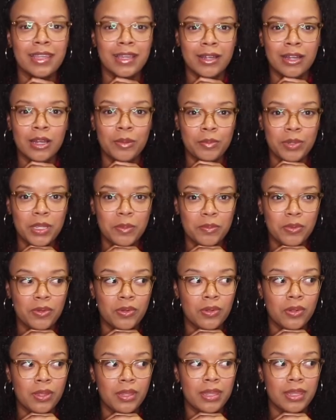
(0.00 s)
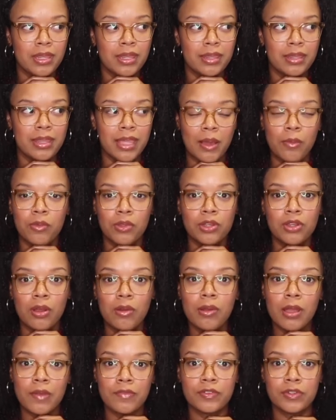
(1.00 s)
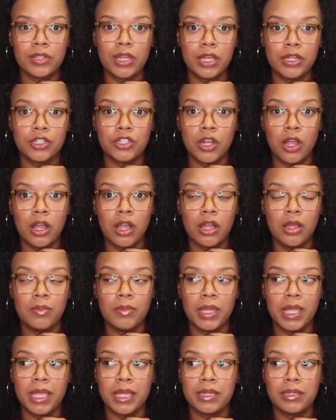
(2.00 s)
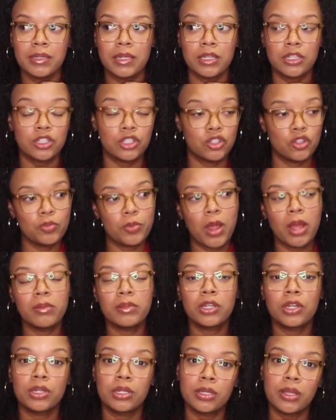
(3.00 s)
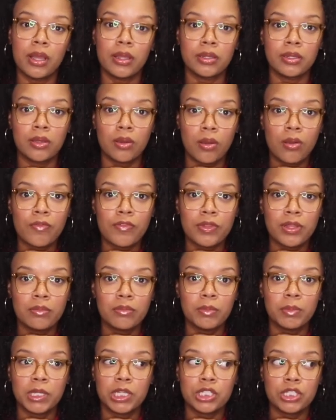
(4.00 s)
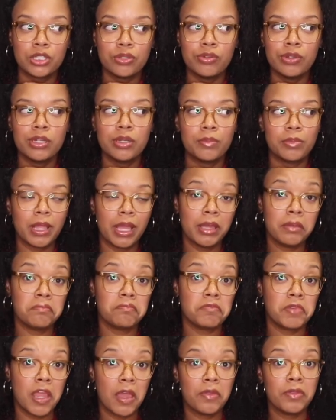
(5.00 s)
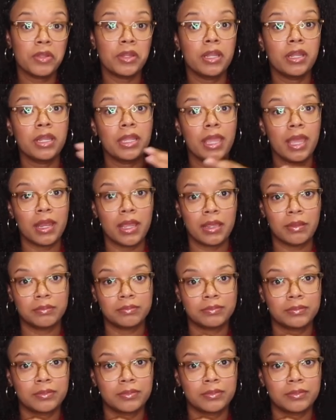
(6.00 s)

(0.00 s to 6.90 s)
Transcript: there are people that will go after that job and you probably could have gotten it over them, but because you didn't apply, now they're gonna get